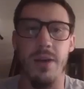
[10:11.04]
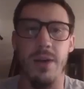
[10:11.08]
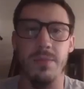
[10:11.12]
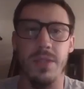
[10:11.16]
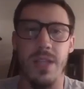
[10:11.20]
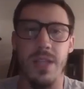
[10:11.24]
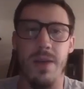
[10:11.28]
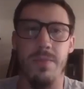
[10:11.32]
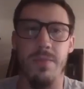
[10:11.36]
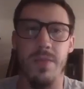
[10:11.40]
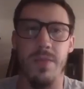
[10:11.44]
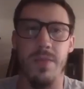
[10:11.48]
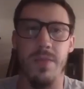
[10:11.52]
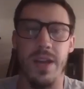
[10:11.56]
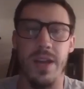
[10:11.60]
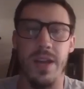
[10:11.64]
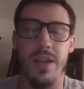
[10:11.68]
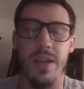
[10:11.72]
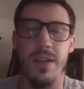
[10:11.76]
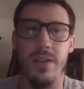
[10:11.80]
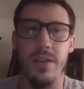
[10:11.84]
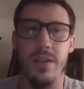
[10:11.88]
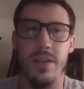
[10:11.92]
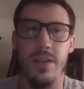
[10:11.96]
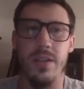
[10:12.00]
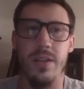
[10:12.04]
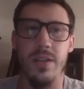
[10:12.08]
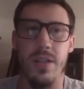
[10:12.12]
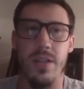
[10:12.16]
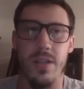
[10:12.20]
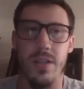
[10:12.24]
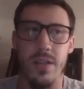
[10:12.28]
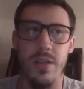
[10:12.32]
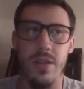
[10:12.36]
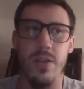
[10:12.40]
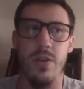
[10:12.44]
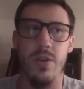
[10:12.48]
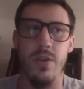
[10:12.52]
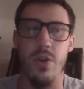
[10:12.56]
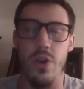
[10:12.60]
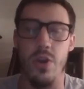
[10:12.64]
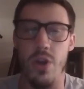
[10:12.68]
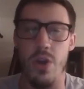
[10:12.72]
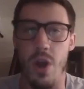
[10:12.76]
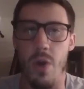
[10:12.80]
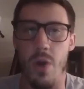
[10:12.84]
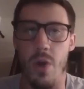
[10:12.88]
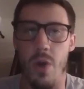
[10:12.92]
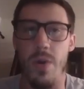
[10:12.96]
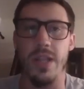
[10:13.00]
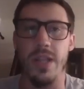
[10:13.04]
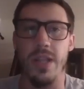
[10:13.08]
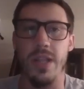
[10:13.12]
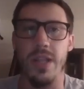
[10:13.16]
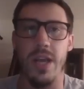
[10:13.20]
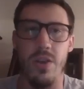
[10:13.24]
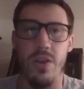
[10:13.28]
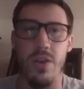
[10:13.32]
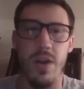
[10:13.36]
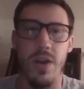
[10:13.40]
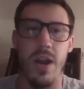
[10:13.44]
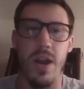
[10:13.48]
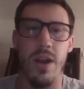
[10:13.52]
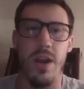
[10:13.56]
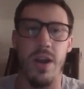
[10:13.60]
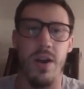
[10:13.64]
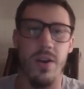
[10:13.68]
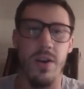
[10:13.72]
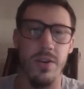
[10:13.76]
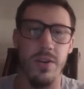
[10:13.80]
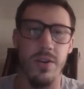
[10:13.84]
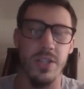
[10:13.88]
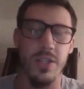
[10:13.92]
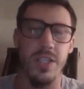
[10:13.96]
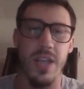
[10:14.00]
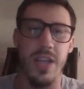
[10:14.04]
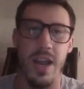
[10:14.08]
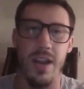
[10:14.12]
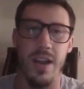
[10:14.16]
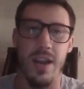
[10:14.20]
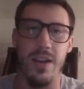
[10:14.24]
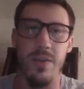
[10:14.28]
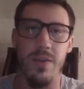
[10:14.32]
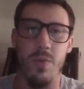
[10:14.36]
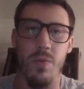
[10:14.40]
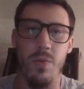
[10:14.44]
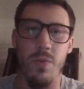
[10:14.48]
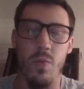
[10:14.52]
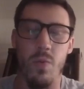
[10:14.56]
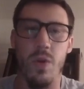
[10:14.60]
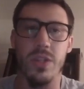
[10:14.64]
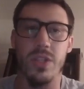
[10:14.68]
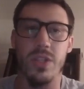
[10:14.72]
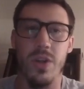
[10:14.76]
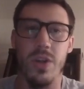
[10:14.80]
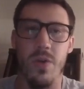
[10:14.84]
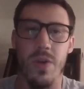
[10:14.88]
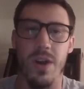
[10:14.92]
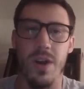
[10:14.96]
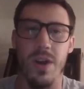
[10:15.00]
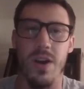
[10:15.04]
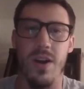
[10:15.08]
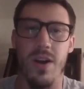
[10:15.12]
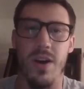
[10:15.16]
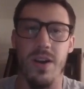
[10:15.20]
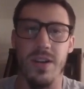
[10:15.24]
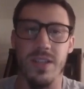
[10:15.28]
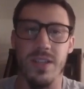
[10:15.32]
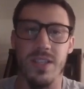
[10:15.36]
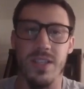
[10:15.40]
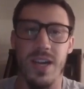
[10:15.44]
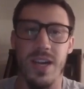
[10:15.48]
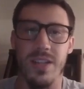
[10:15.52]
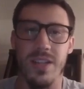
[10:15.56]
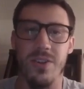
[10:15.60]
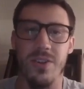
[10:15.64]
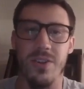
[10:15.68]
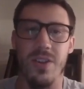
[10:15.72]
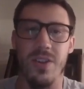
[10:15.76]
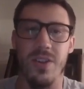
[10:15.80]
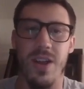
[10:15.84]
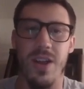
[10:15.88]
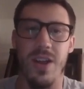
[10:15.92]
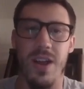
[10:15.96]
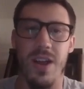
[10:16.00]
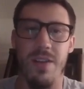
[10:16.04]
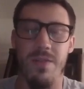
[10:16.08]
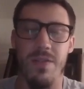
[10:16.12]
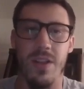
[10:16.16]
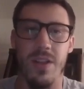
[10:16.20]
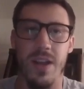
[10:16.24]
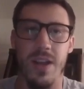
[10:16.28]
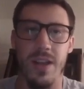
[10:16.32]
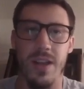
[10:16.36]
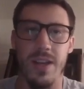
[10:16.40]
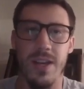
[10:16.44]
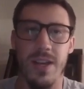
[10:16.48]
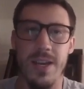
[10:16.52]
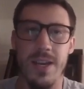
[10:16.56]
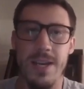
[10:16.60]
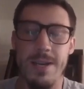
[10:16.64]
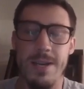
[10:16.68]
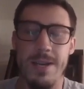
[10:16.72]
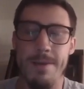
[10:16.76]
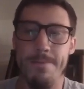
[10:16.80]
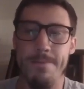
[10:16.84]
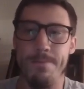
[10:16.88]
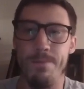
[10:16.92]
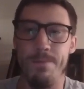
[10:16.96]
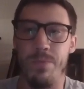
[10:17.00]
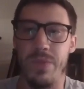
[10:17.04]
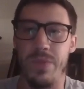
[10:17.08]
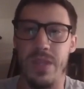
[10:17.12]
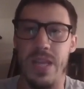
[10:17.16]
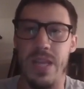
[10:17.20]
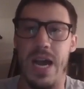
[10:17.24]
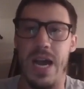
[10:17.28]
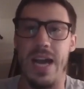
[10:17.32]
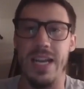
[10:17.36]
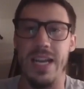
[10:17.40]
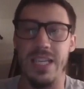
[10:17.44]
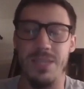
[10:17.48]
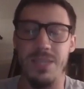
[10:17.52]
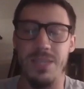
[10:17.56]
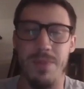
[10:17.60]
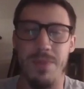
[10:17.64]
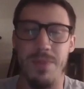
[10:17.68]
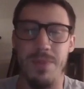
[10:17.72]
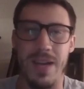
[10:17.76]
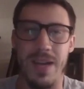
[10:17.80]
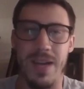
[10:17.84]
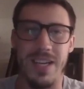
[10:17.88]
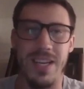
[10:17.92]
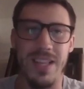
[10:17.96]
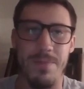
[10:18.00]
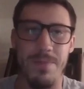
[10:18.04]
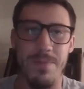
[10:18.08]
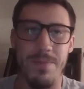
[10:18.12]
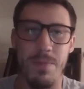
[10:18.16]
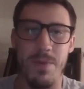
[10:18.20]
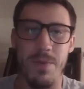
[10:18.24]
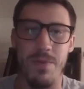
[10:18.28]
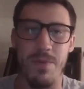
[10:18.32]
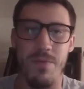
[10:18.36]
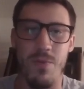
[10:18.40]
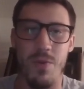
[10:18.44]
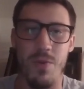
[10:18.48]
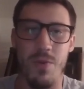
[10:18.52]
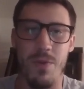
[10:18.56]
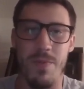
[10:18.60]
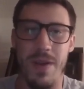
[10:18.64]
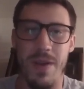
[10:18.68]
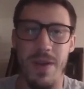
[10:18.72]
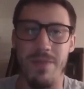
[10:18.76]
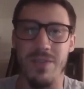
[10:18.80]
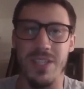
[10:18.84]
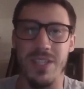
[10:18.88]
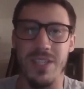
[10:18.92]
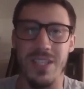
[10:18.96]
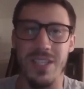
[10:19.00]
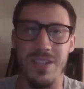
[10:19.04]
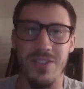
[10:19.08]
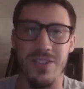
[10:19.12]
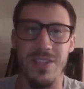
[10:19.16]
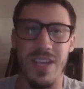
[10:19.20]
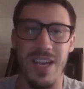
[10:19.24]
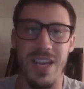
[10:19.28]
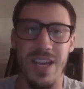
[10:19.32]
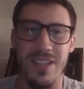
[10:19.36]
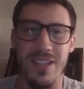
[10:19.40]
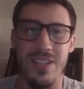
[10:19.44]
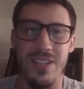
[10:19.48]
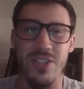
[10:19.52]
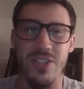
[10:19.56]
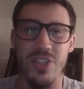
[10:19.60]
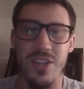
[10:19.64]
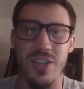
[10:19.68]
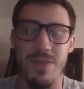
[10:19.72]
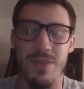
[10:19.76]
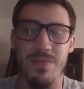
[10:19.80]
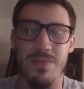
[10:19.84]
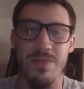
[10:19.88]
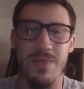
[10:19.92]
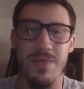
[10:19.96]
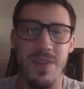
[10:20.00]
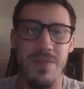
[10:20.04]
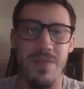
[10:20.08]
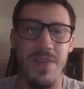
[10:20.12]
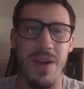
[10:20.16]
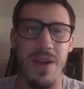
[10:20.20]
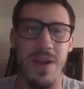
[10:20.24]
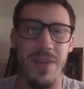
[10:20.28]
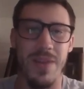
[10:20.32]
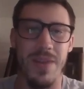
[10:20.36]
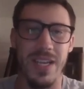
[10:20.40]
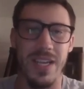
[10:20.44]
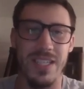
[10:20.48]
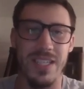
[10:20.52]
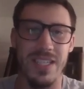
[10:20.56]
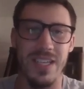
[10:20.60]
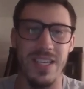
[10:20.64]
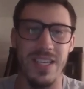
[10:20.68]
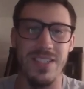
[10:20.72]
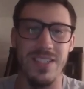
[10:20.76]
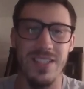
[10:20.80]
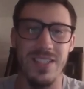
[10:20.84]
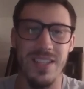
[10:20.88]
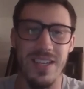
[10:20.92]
them, like, knowing that you kind of understand what's going on inside their life, and like not expecting them to perform every single day in the gym, if that makes sense.